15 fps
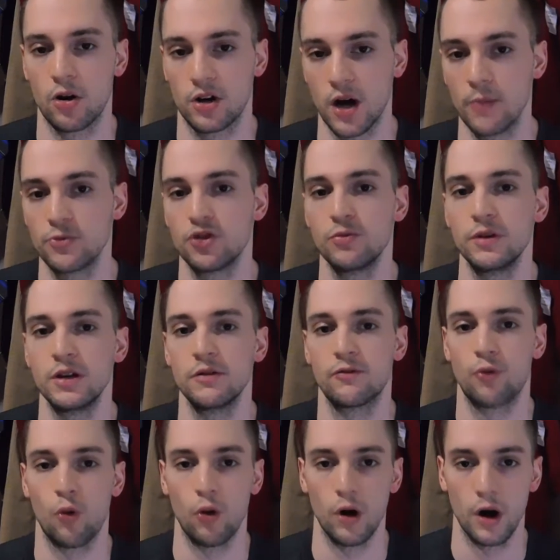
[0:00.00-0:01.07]
come to me
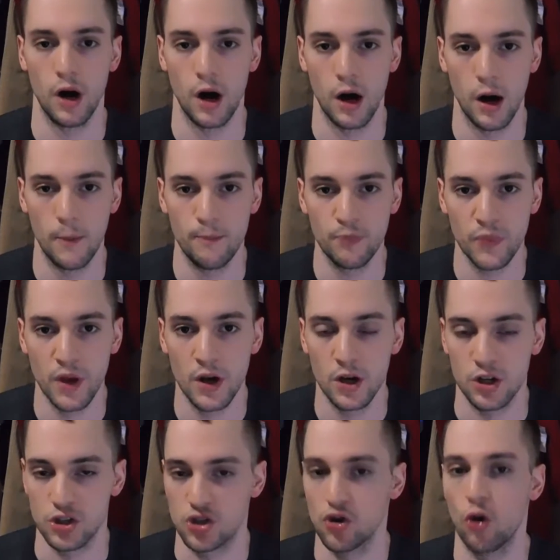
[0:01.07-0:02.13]
for
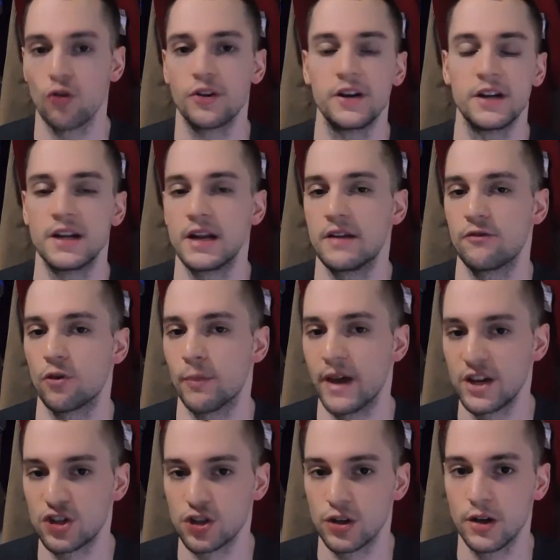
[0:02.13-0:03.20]
consulting and
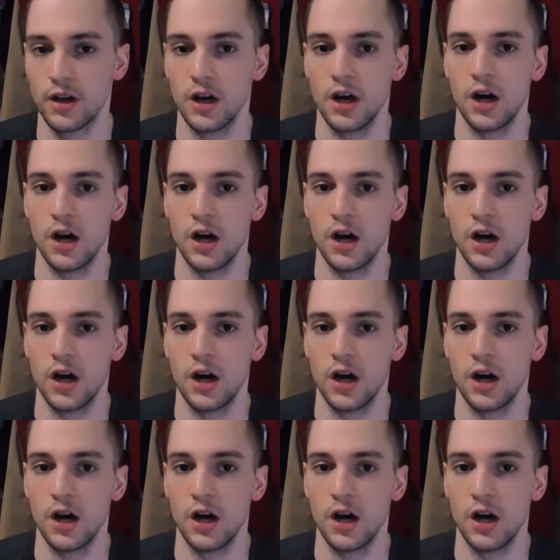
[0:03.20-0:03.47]
information.